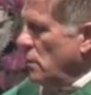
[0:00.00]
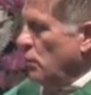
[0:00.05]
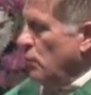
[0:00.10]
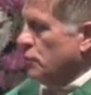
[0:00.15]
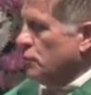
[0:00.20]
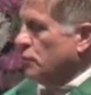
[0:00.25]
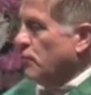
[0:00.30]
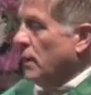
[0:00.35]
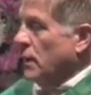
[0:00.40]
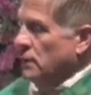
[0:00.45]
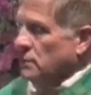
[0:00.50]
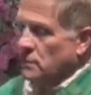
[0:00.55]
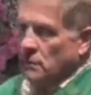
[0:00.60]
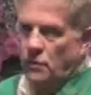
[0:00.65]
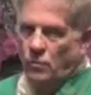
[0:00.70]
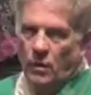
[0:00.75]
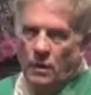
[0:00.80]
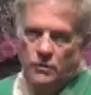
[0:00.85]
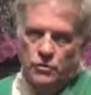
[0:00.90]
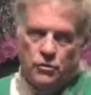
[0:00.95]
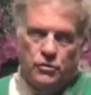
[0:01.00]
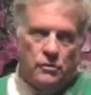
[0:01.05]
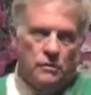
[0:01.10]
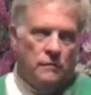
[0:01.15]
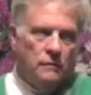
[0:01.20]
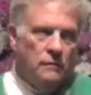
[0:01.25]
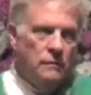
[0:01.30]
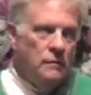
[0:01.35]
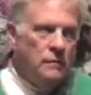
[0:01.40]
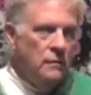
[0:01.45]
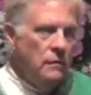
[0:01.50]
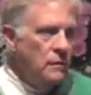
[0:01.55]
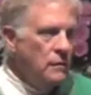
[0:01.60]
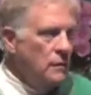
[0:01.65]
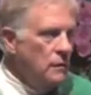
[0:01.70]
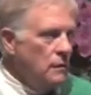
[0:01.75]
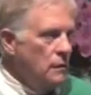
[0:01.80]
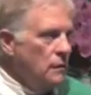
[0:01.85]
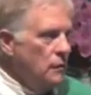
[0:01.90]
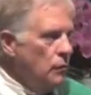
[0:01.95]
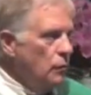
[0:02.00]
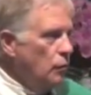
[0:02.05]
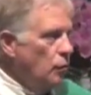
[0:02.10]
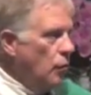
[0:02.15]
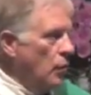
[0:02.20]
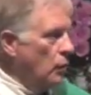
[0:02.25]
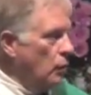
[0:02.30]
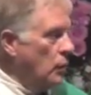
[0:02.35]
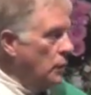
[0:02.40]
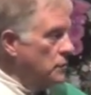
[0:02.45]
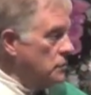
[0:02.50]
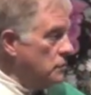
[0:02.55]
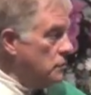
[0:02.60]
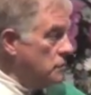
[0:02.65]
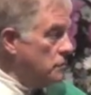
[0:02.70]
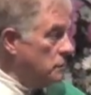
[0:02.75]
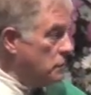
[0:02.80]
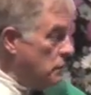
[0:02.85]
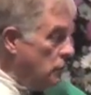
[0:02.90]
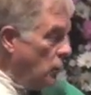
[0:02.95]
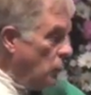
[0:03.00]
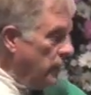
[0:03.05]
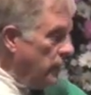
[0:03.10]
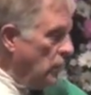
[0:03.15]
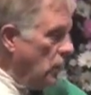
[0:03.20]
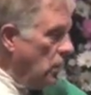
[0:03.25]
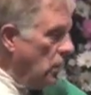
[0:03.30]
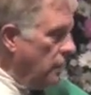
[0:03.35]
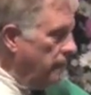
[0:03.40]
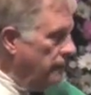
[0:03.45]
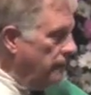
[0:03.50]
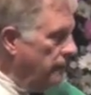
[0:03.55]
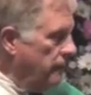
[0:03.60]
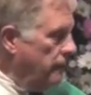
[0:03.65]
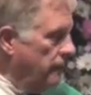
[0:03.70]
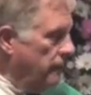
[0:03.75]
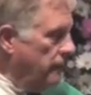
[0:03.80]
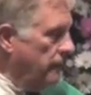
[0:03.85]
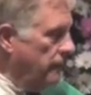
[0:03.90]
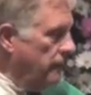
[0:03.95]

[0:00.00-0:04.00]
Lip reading: Which begged the question, well, what's going on?